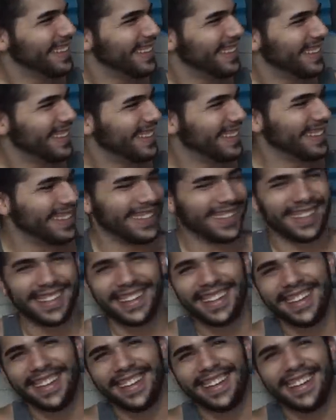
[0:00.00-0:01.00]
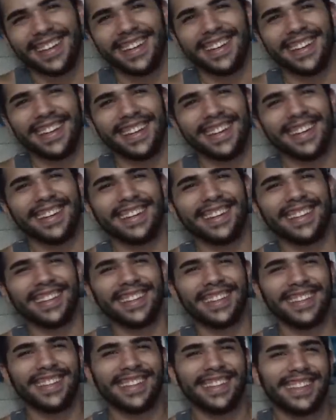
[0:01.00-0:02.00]

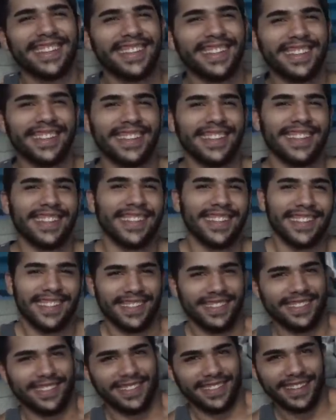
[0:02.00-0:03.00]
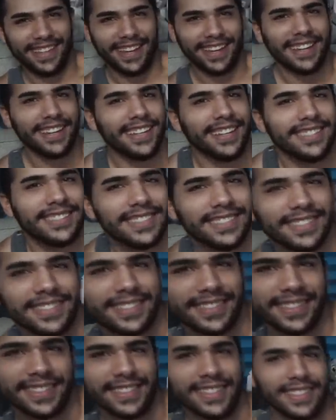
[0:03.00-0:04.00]

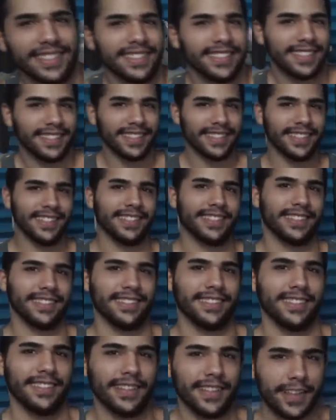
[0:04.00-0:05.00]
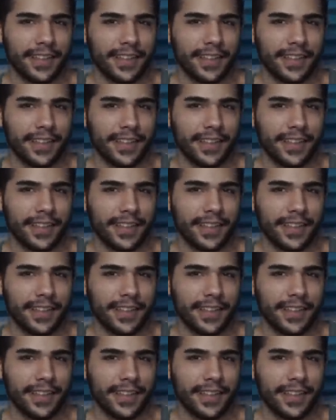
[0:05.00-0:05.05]
No words are spoken by the person on screen.